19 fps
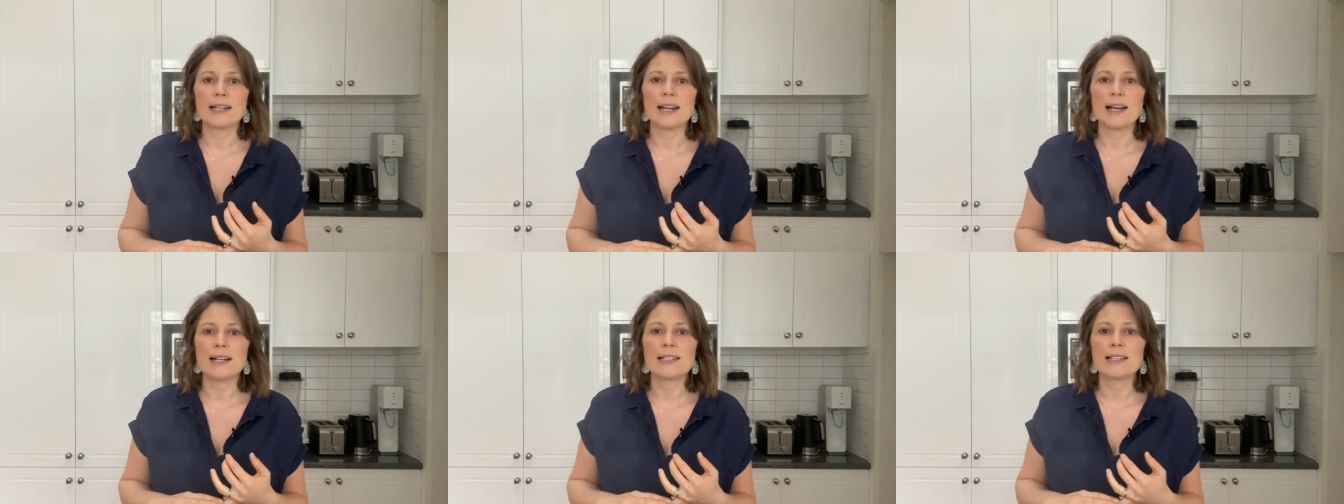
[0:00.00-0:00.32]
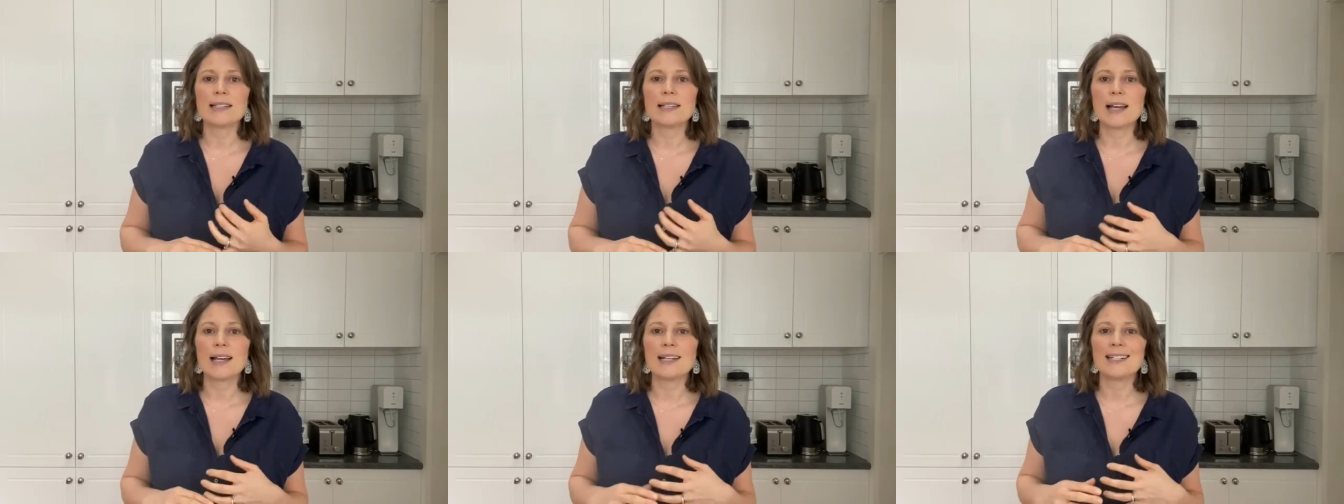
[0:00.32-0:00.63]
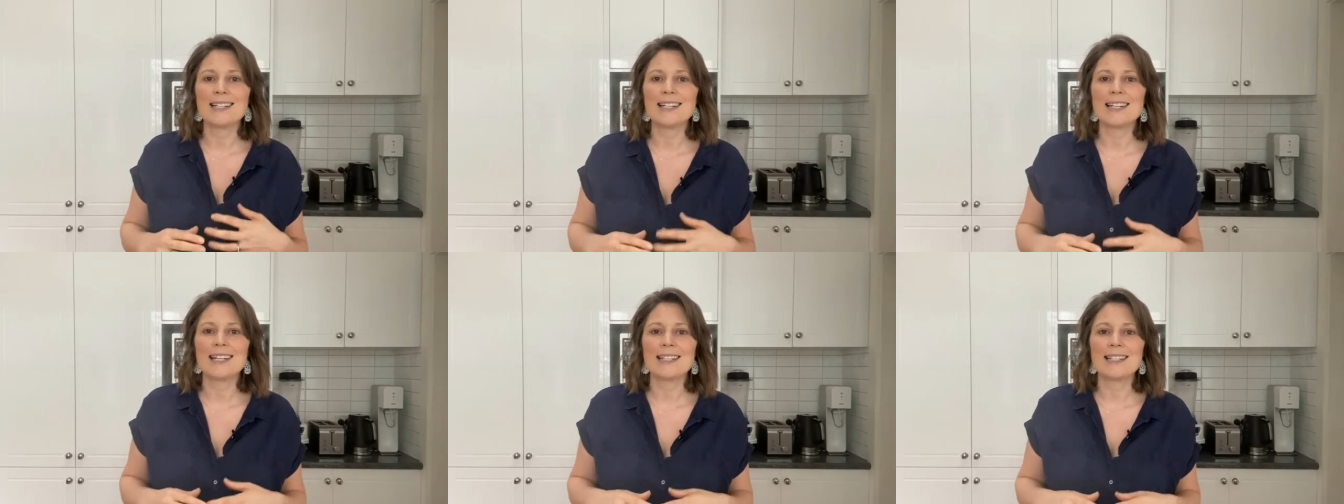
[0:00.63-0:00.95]
Now,
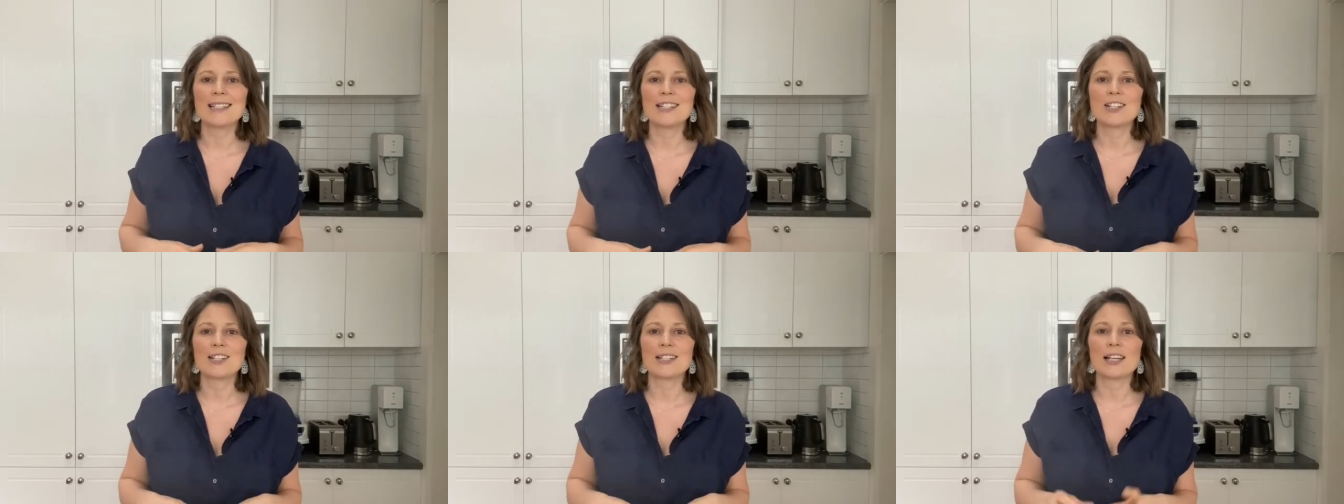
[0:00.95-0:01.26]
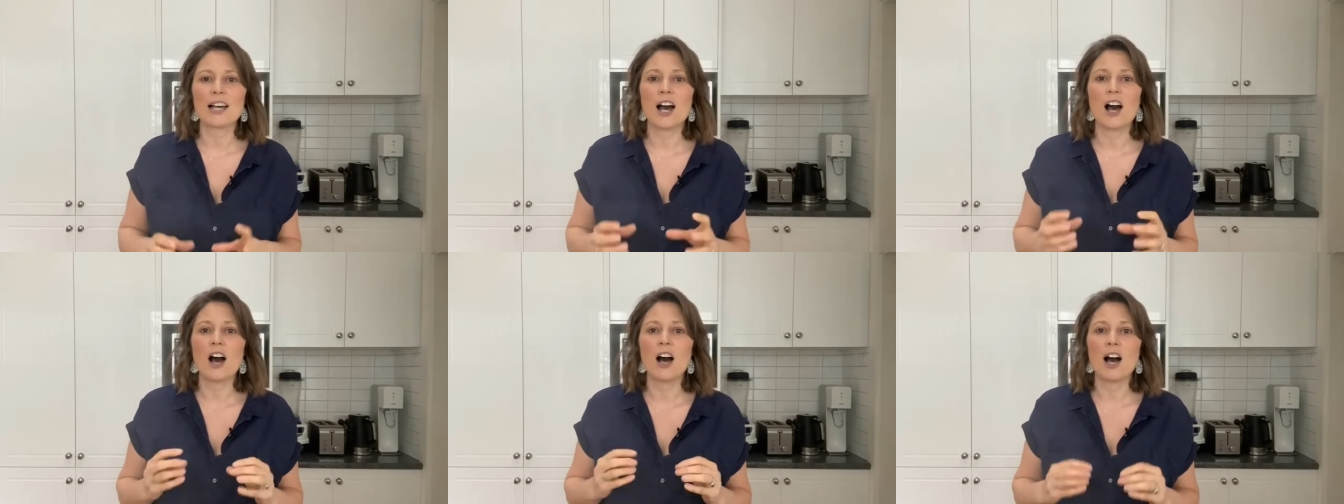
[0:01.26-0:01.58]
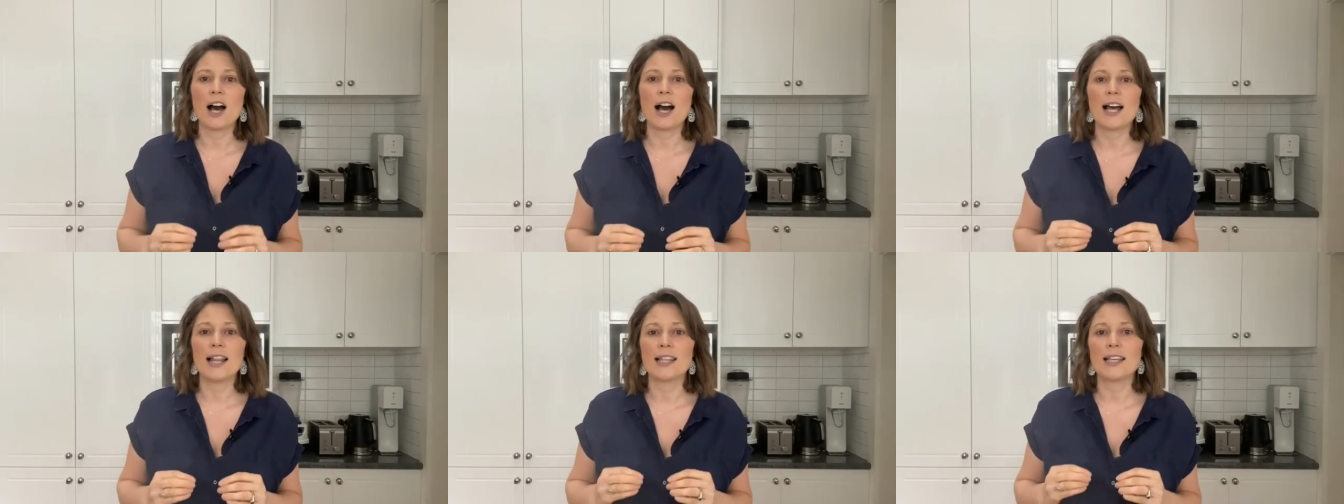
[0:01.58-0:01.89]
seitan is just a
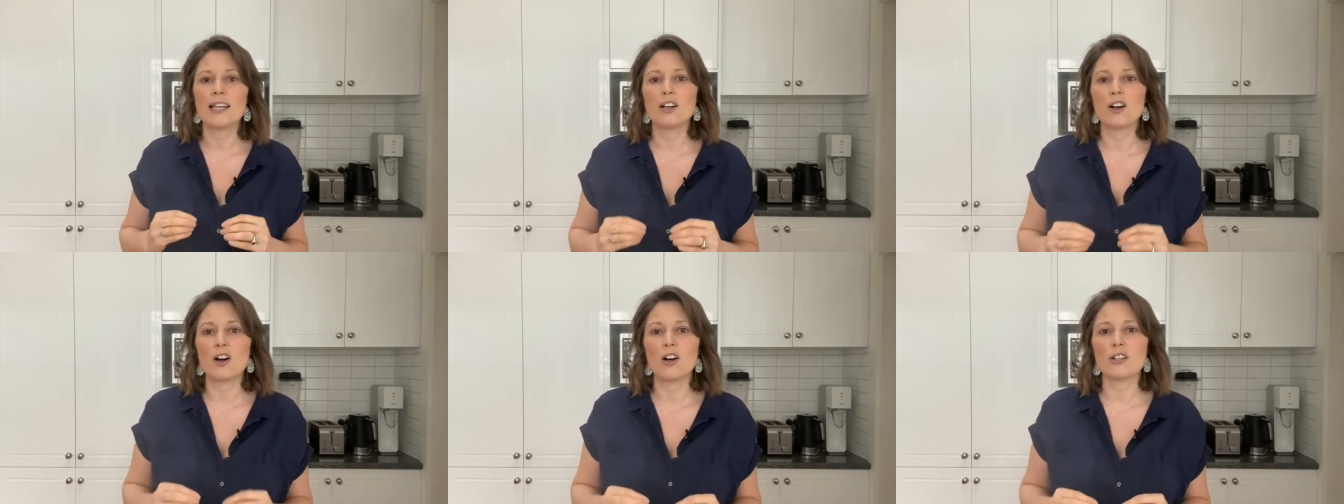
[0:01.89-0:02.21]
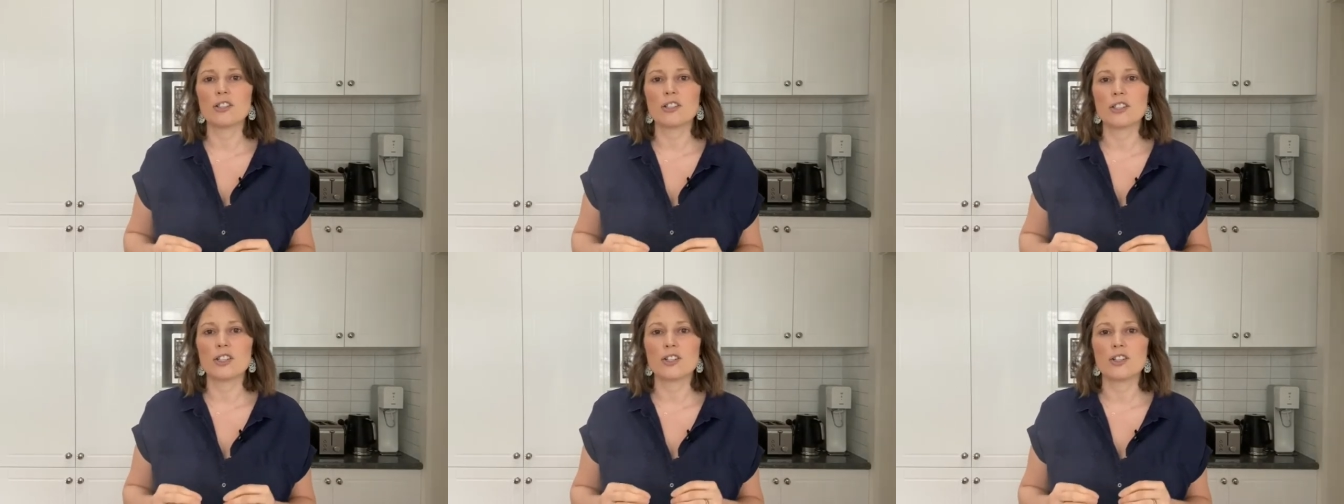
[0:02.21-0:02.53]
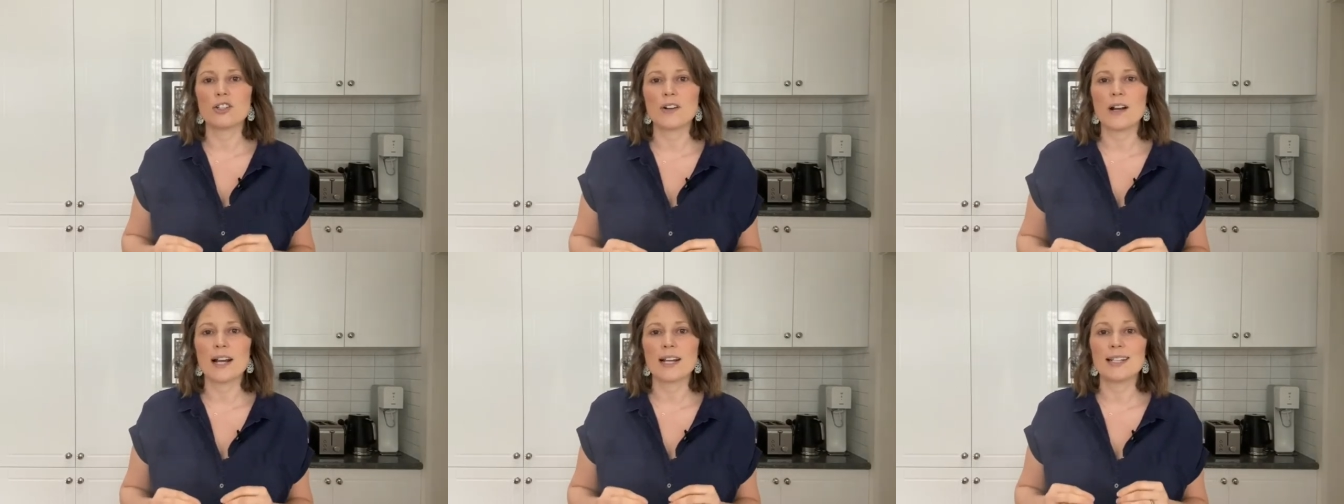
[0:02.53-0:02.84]
highly
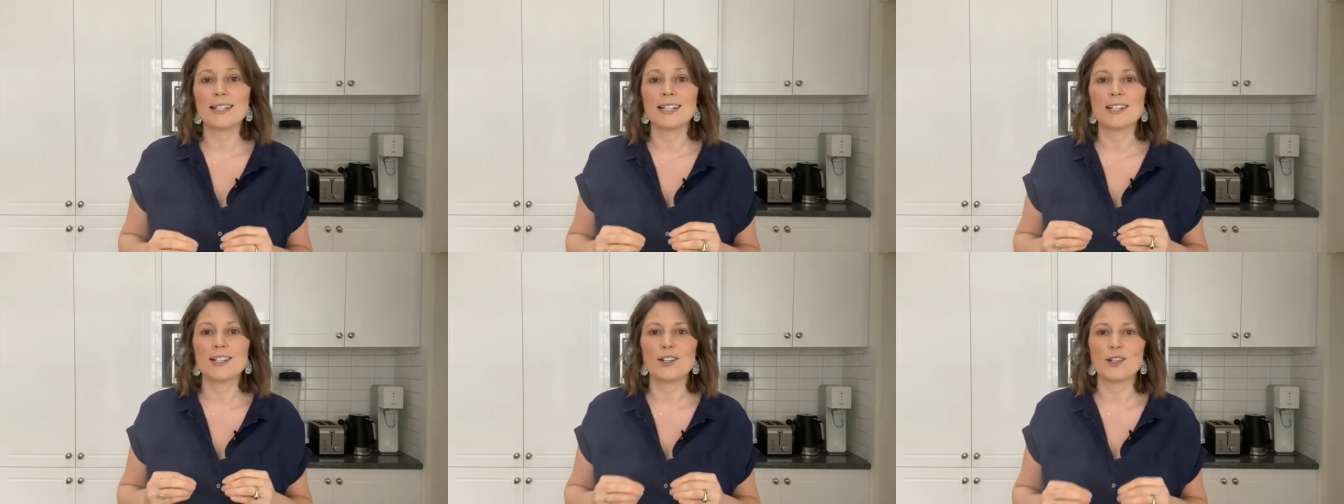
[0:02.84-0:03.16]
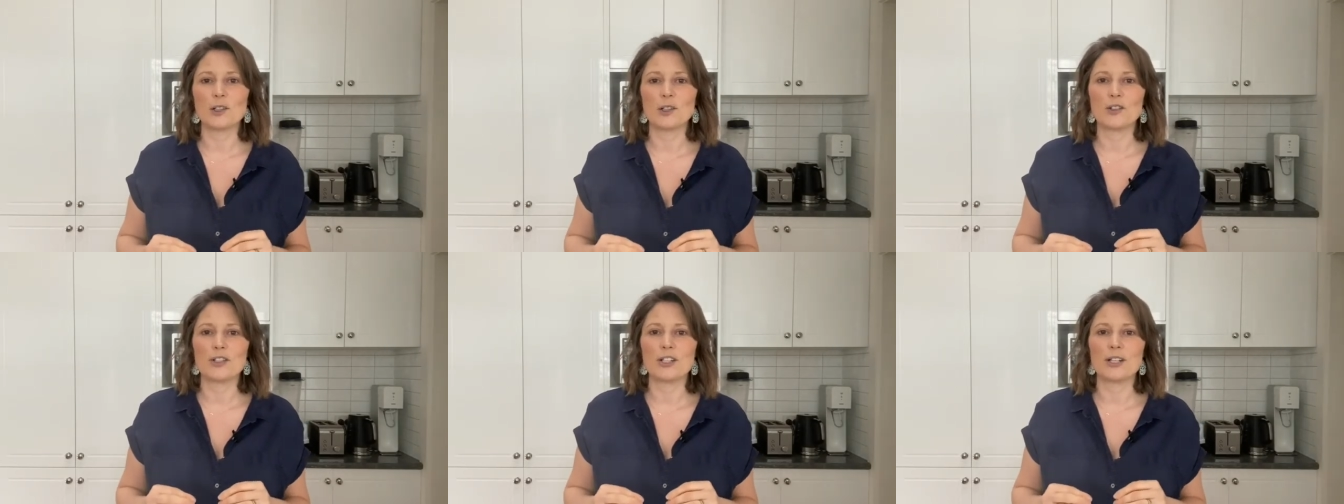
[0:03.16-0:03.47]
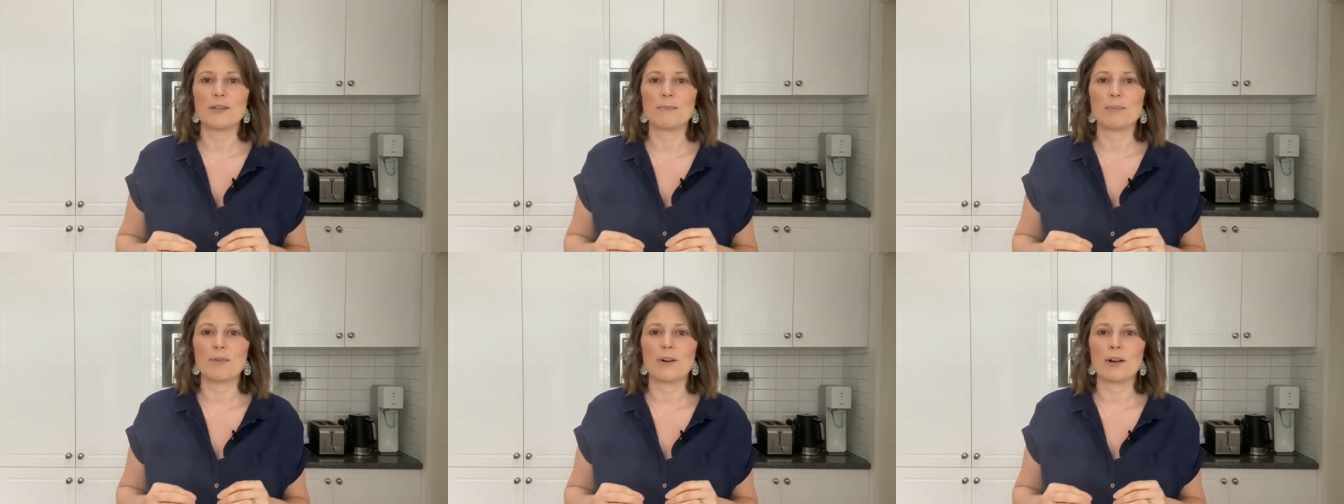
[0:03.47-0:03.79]
concentrated
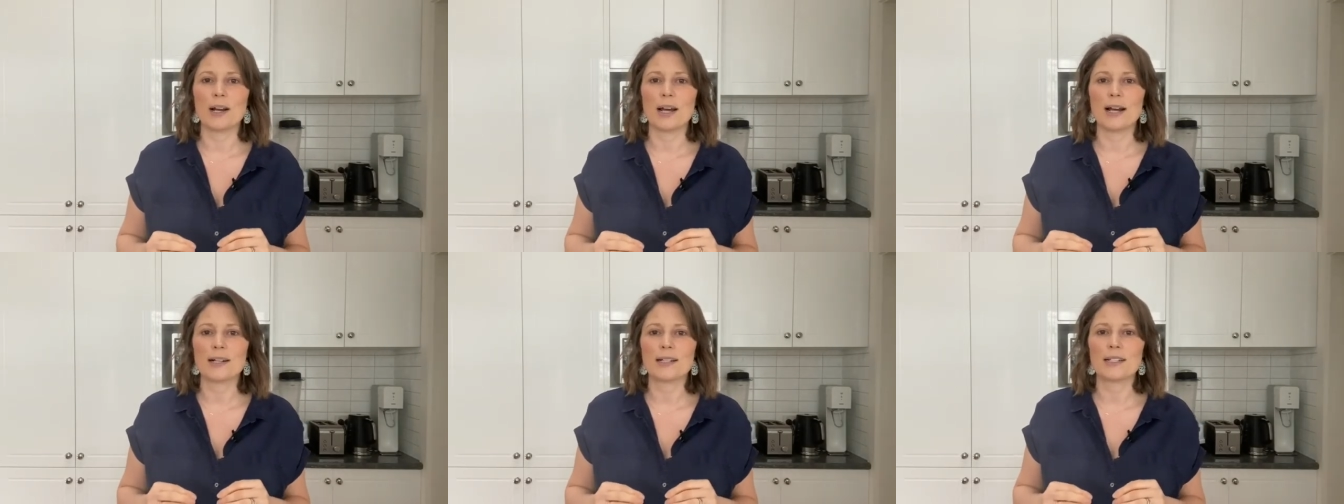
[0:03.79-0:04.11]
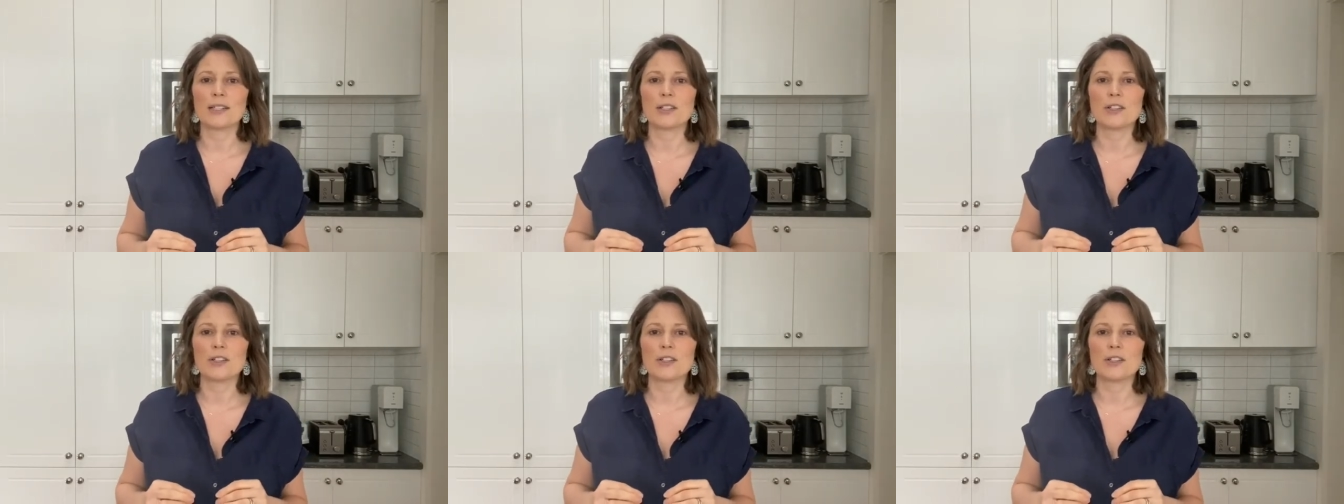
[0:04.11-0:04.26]
gluten product.